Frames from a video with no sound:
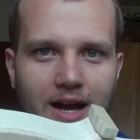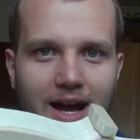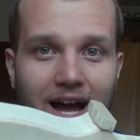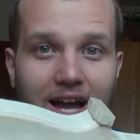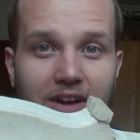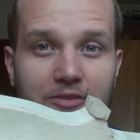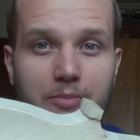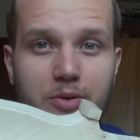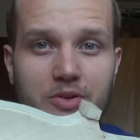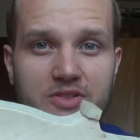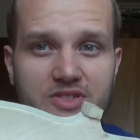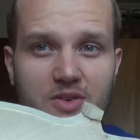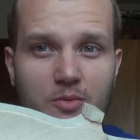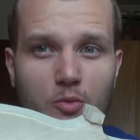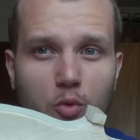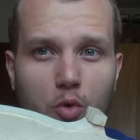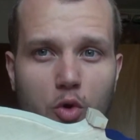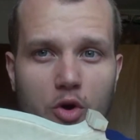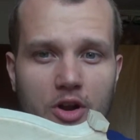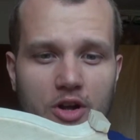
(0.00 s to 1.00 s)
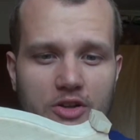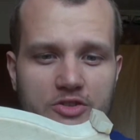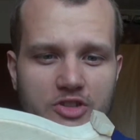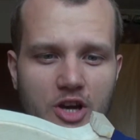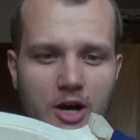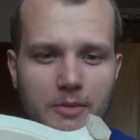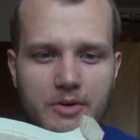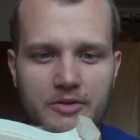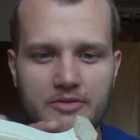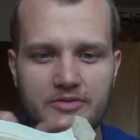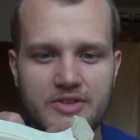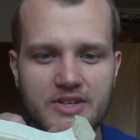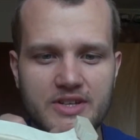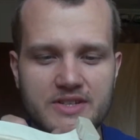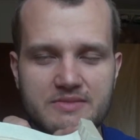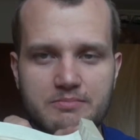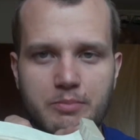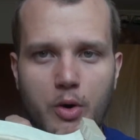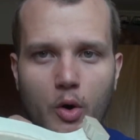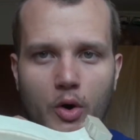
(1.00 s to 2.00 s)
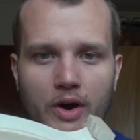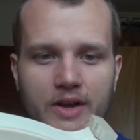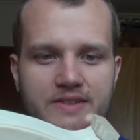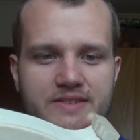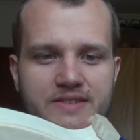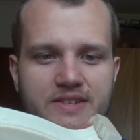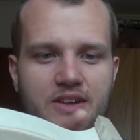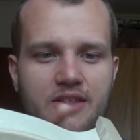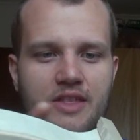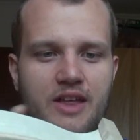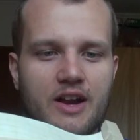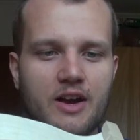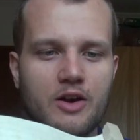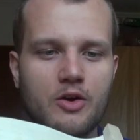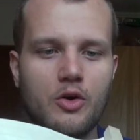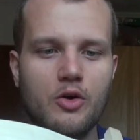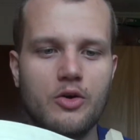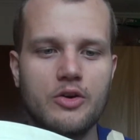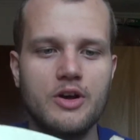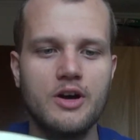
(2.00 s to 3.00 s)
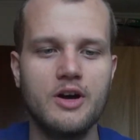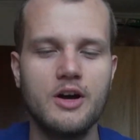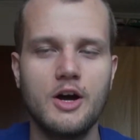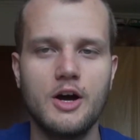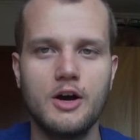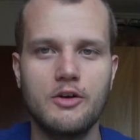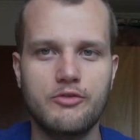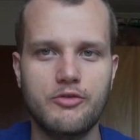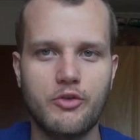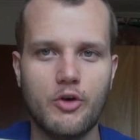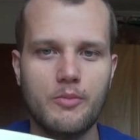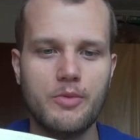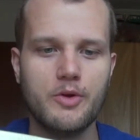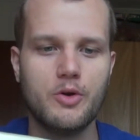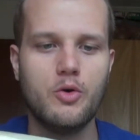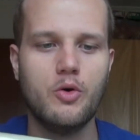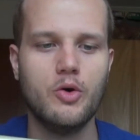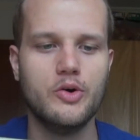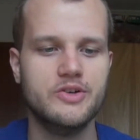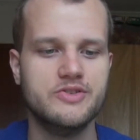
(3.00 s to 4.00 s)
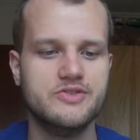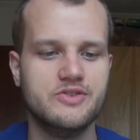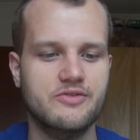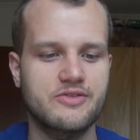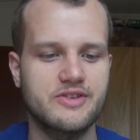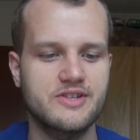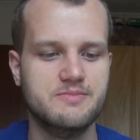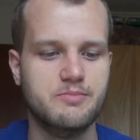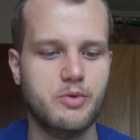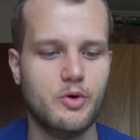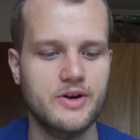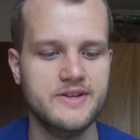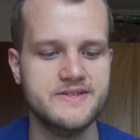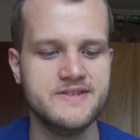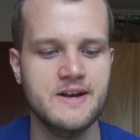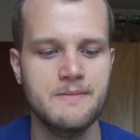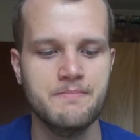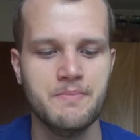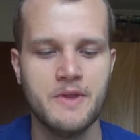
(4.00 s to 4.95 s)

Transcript: I've put some wood on top of these points here that are going to form the corners of these points.